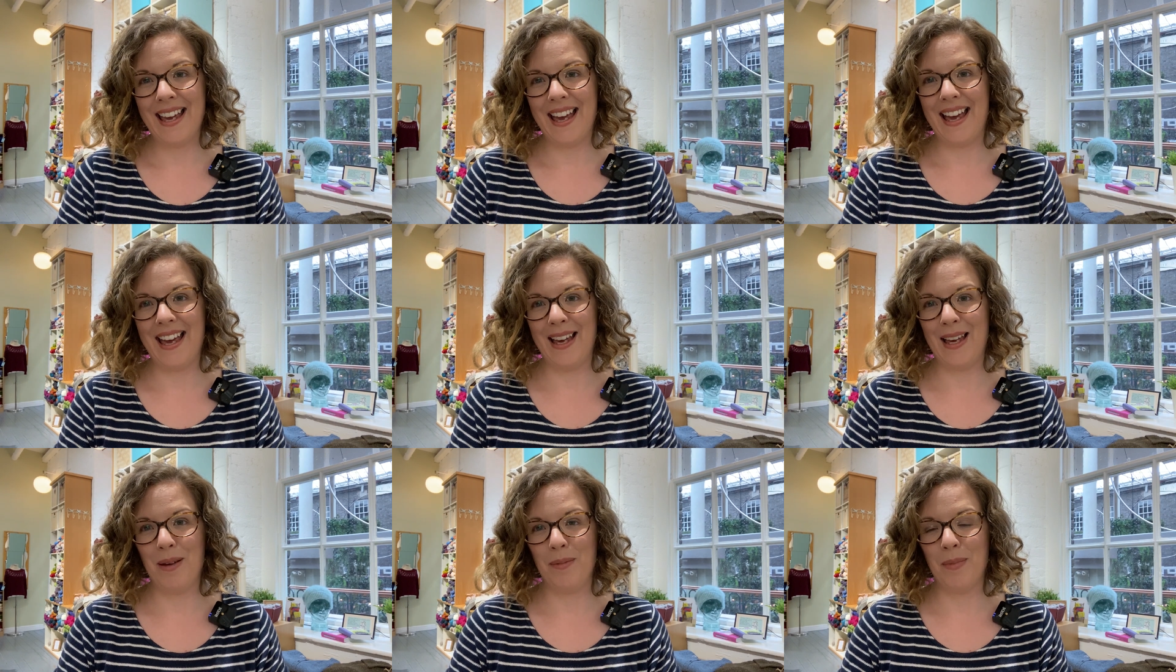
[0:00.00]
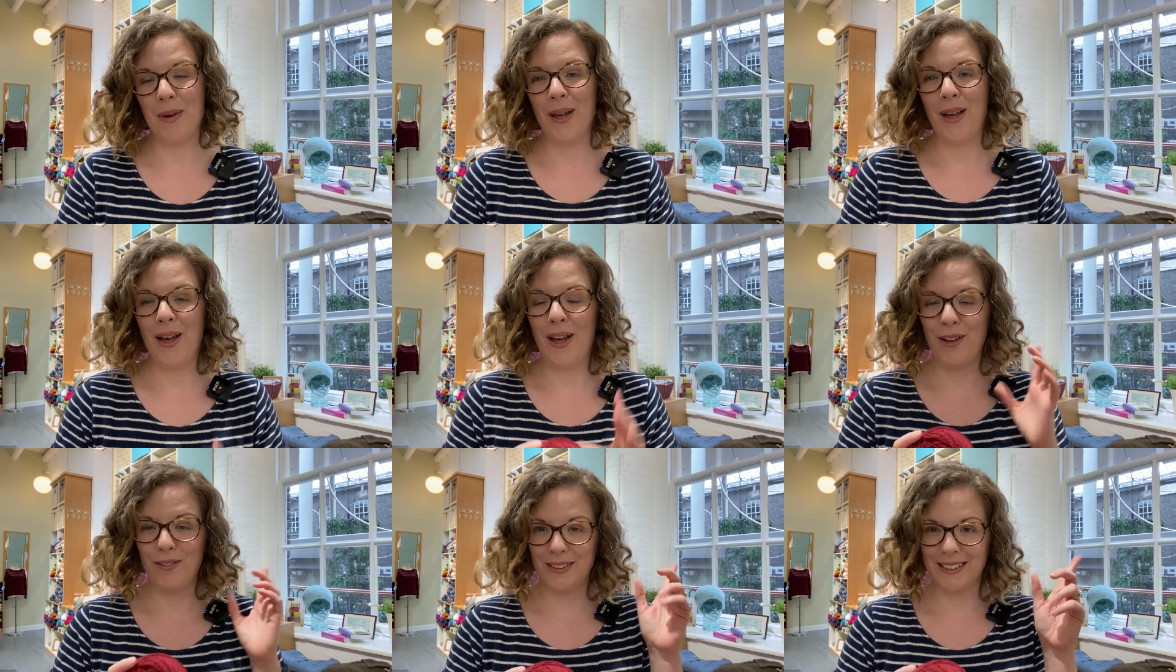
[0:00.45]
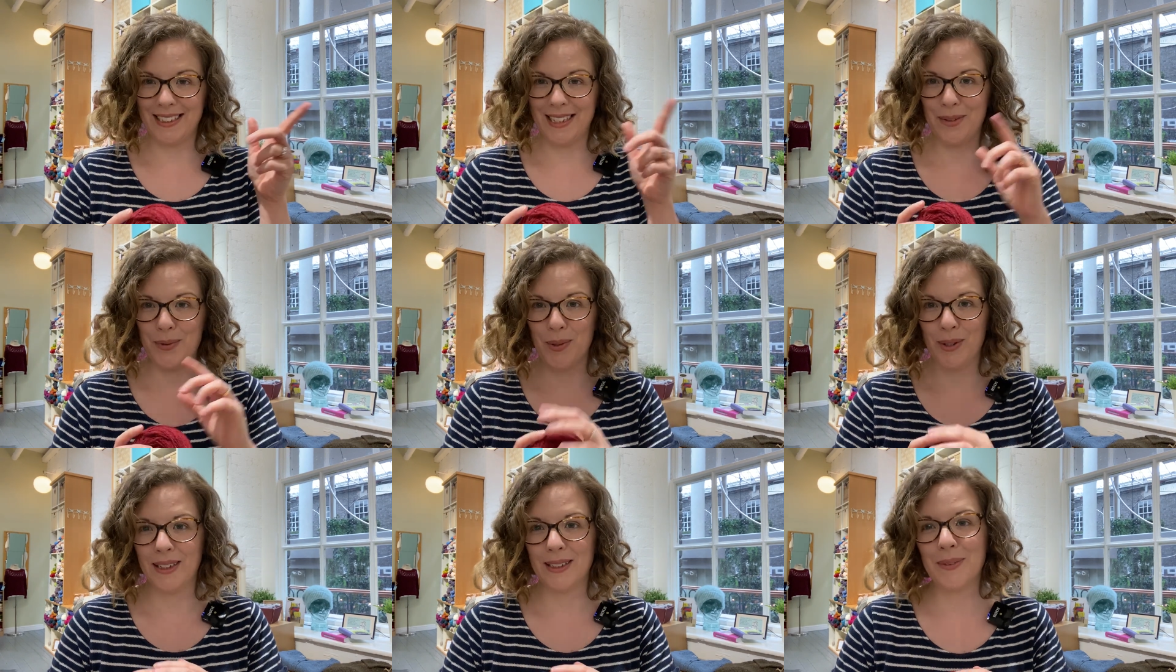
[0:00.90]
Um, obviously
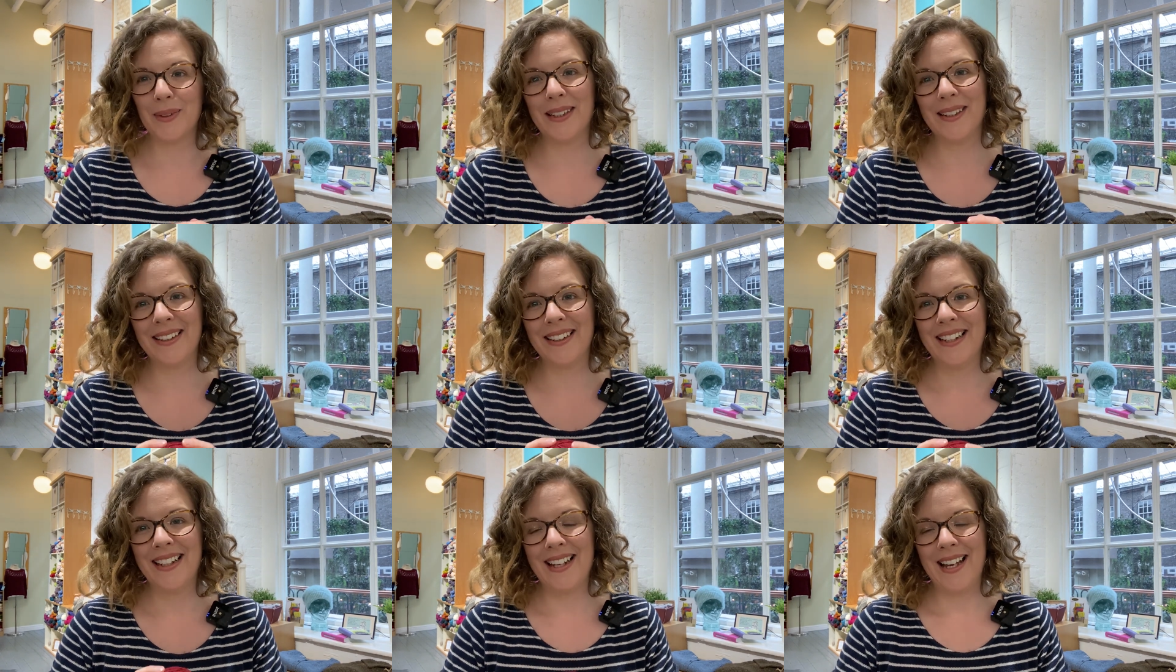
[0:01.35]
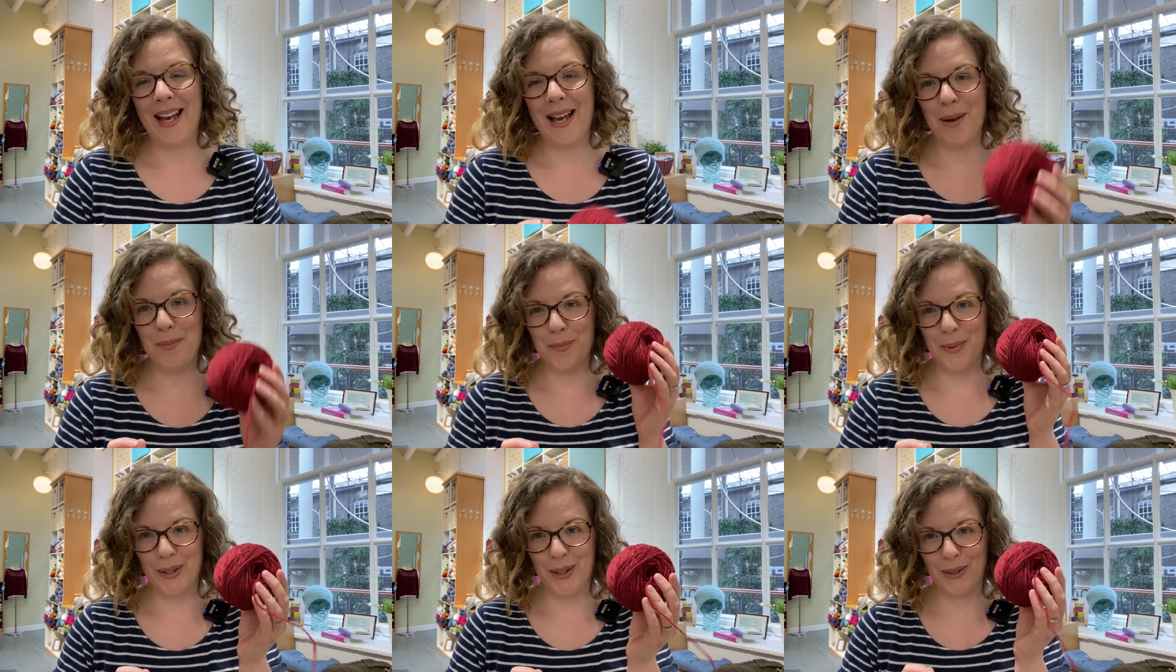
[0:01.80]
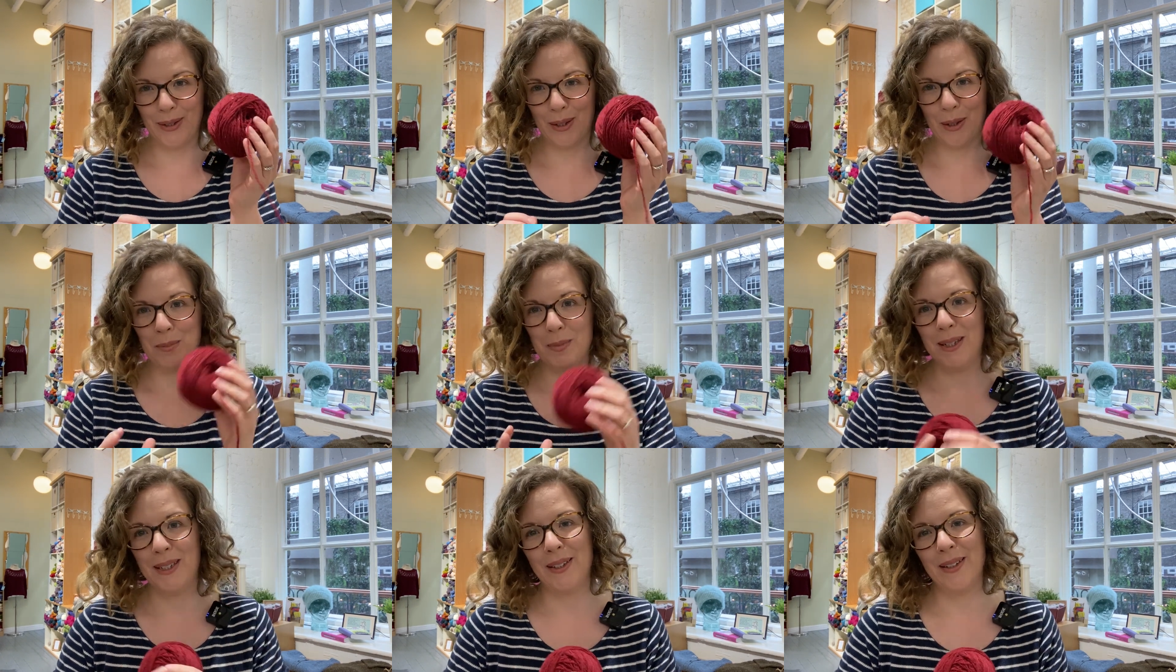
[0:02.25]
one is quicker, um, but the other
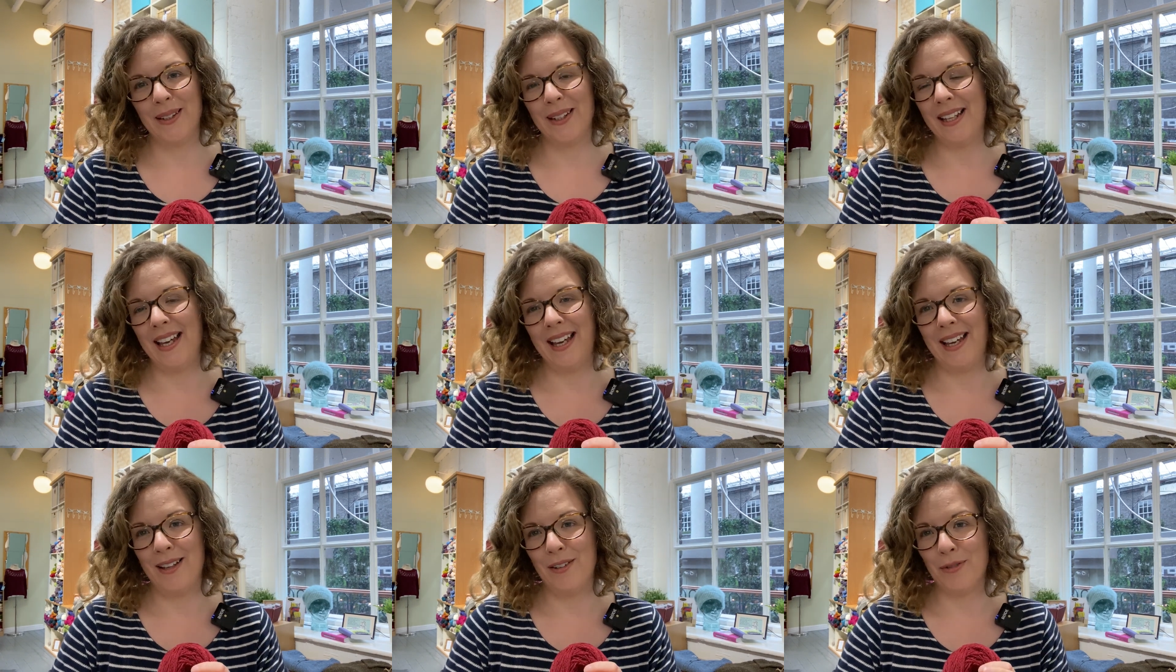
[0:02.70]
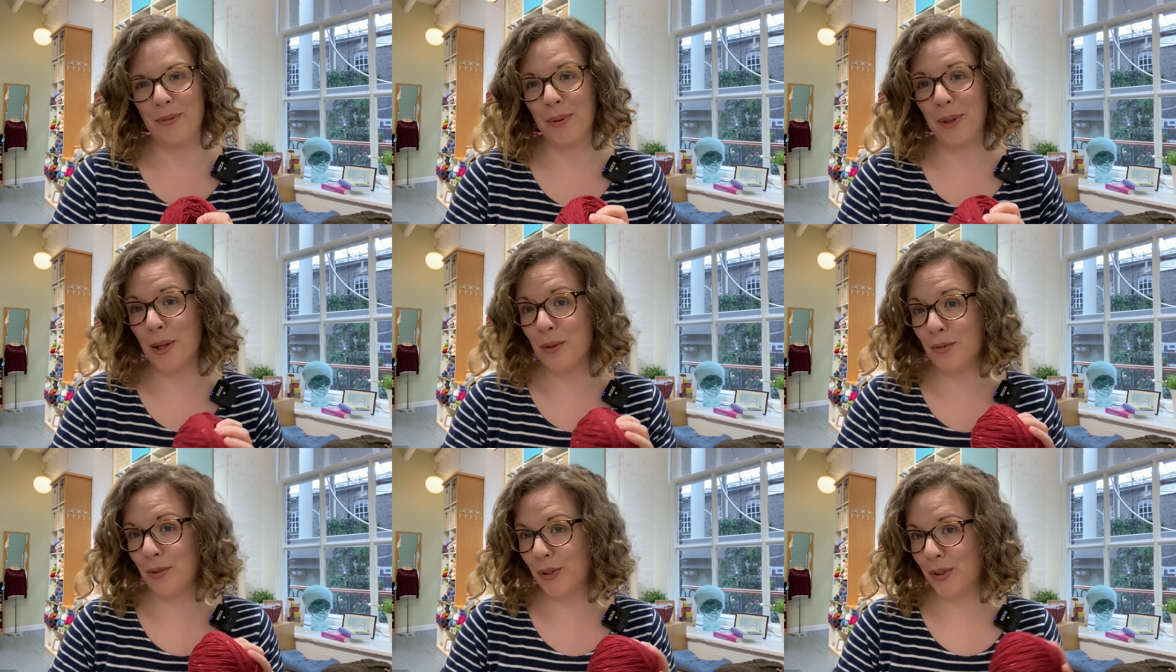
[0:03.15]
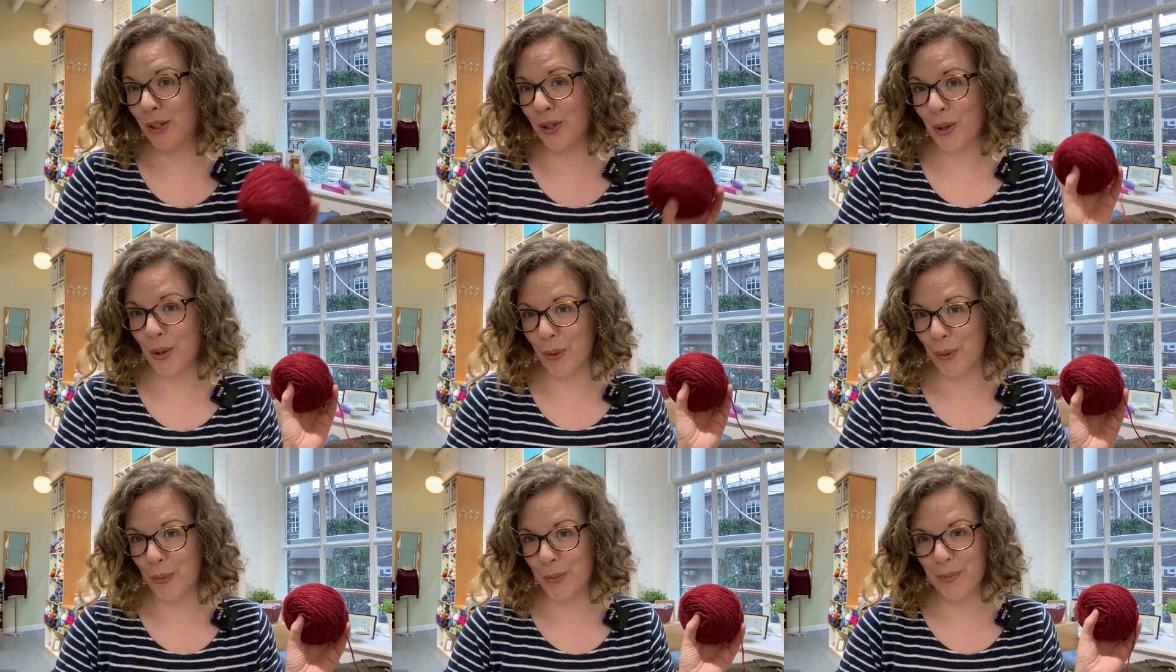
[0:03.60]
can be done uh, from the comfort of your
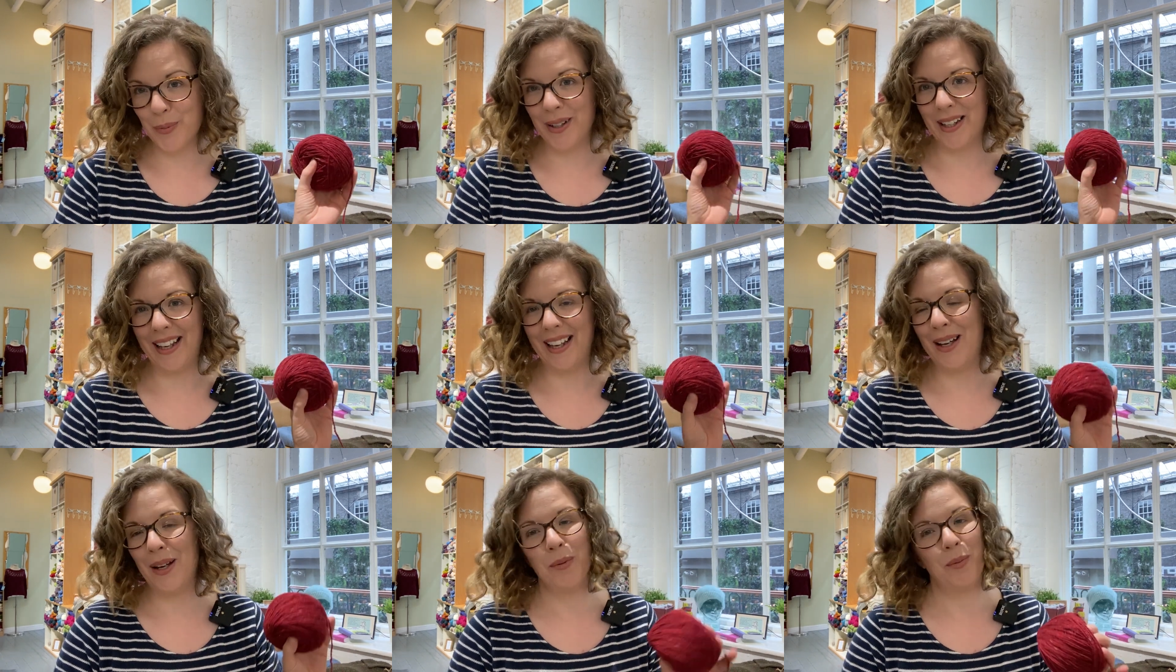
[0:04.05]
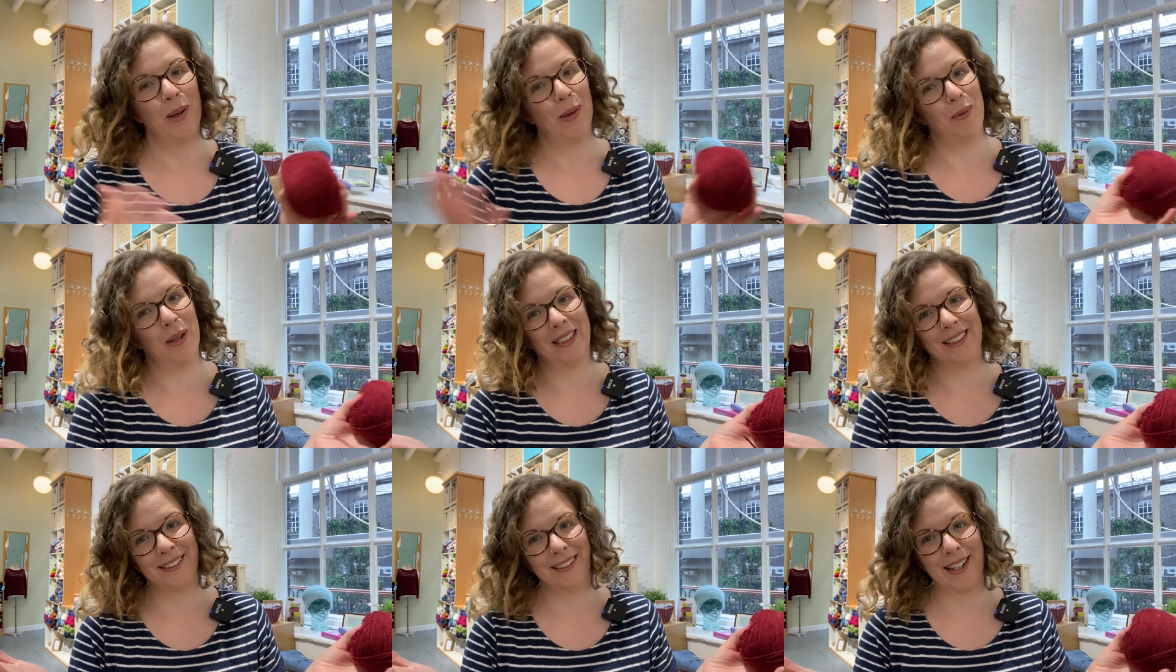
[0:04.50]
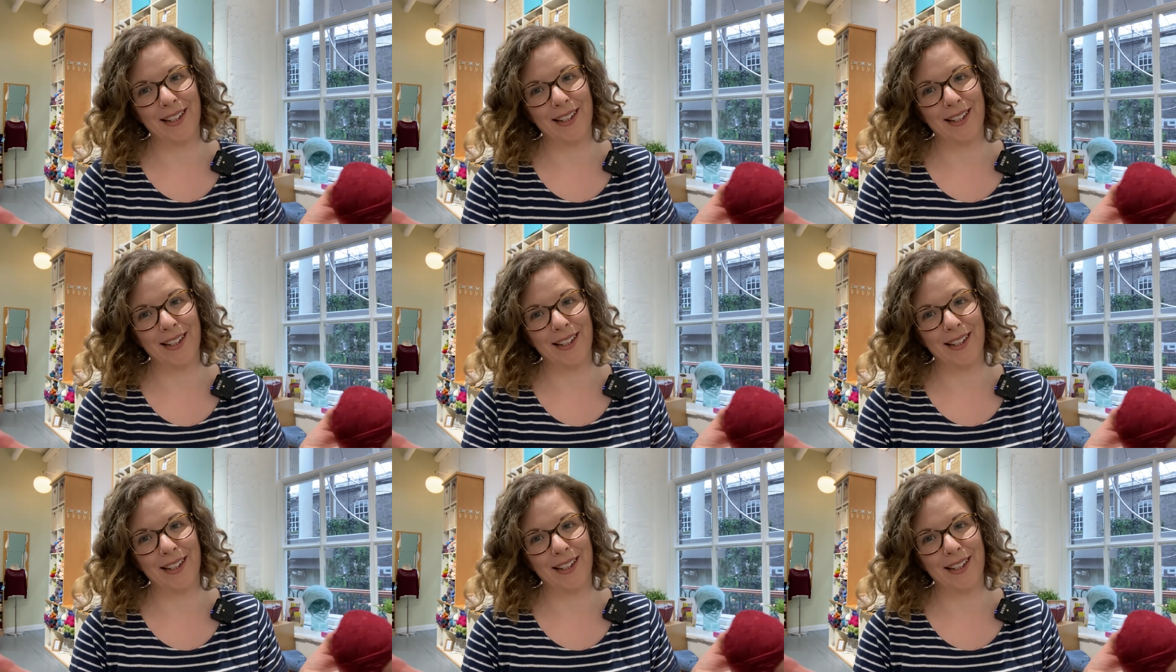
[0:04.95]
home uh, while watching